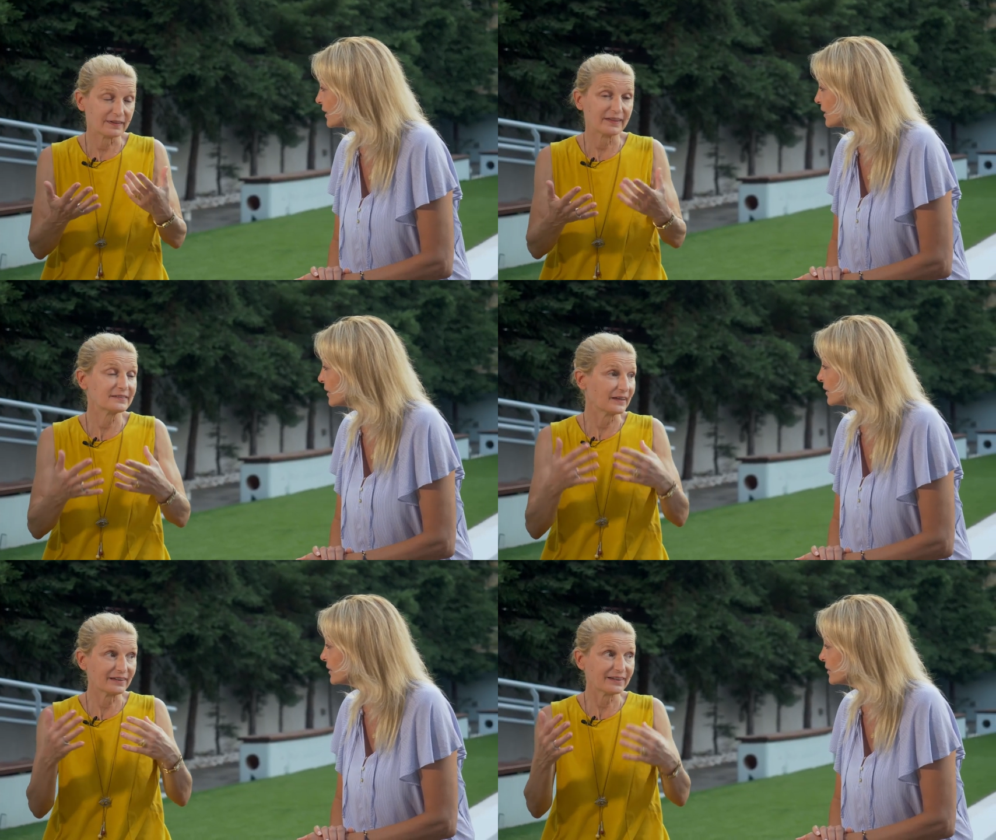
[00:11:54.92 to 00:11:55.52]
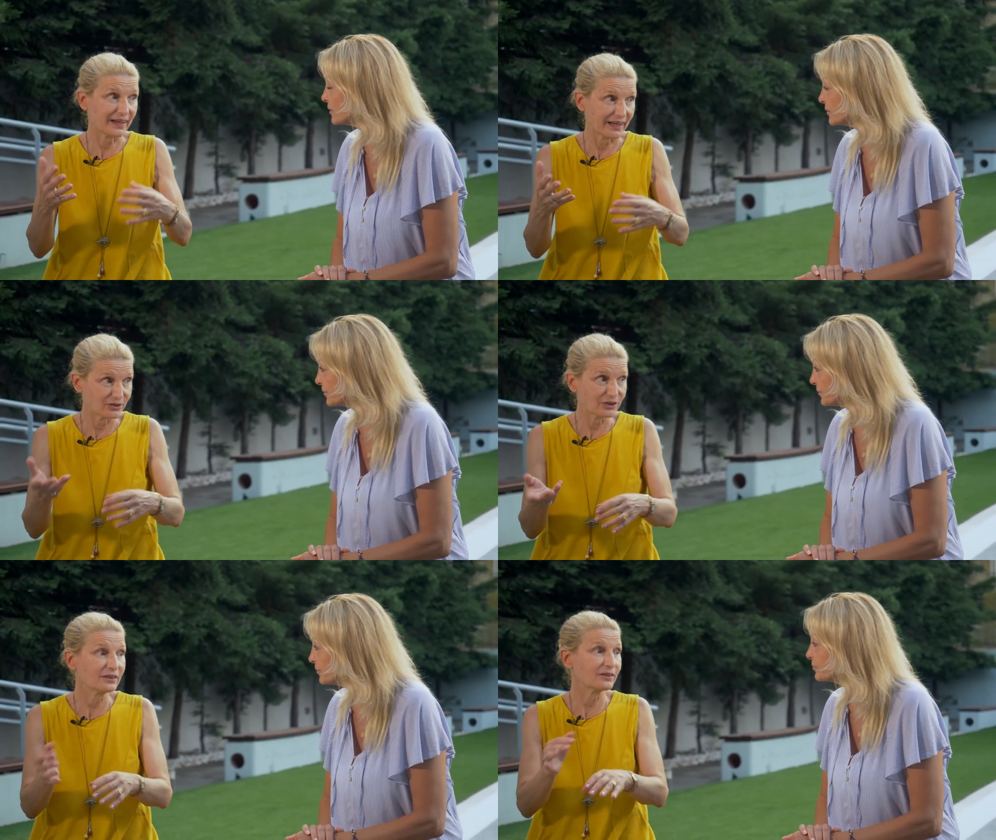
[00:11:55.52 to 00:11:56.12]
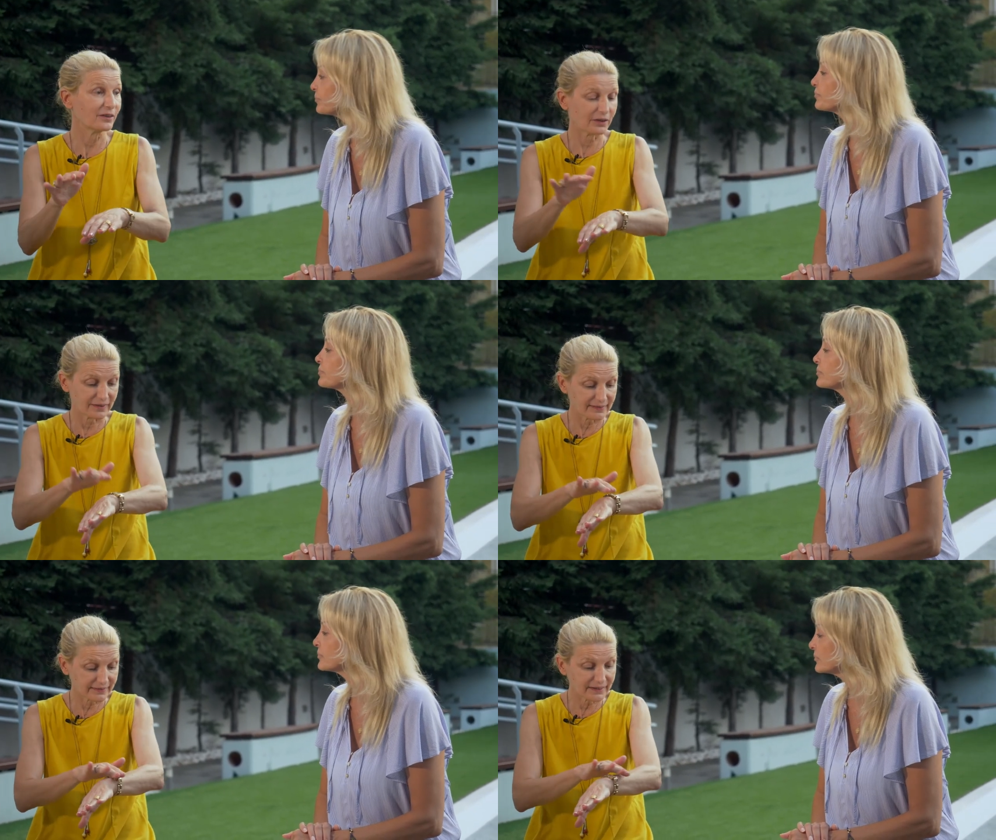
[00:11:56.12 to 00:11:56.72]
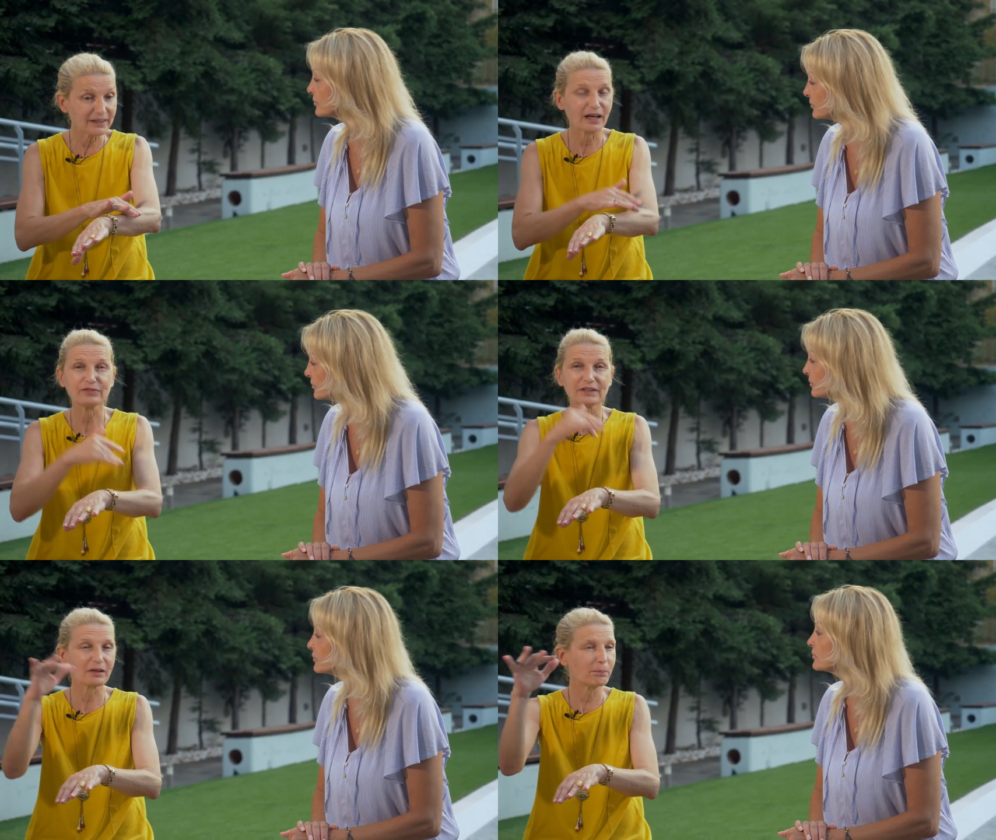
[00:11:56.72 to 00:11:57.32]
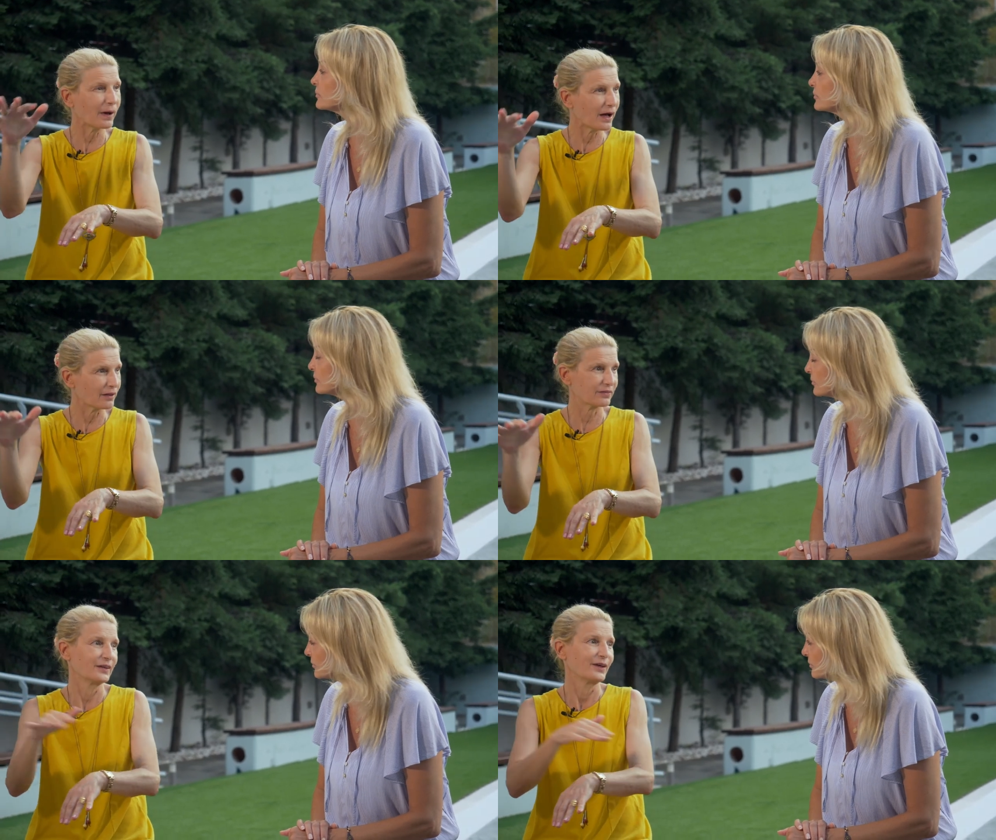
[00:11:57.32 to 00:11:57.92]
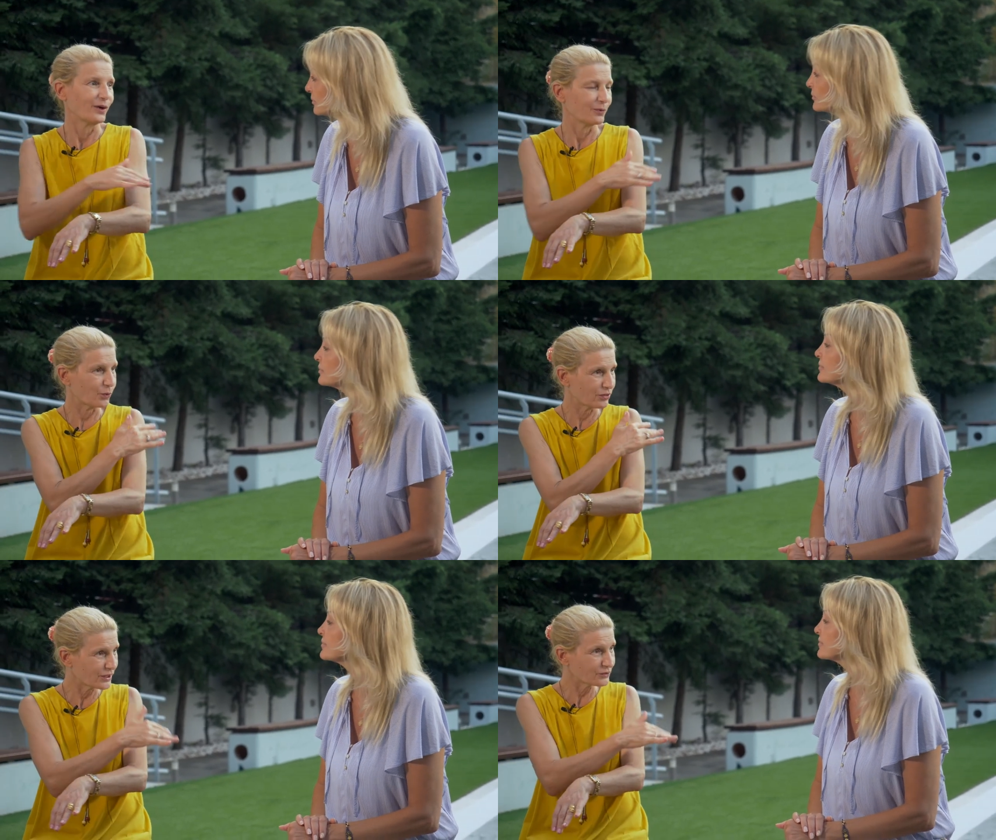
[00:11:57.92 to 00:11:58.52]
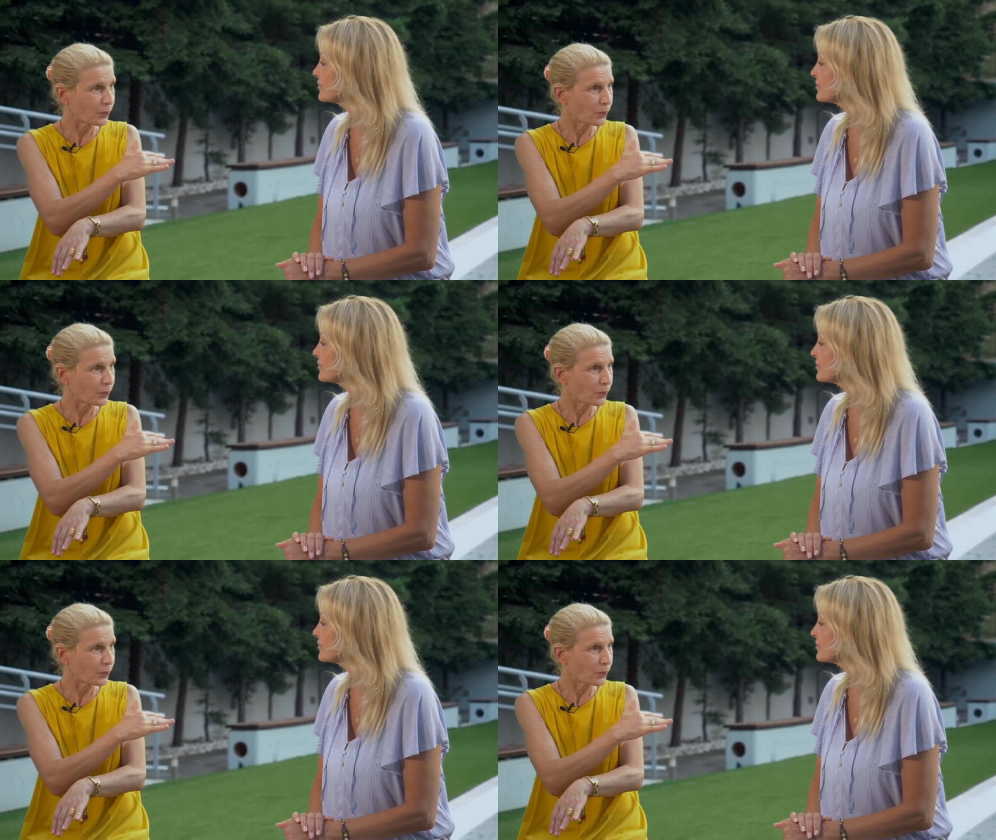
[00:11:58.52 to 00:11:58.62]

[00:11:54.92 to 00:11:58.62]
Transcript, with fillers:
Speaker 1: this is anti aging. The, the skin after the bath with this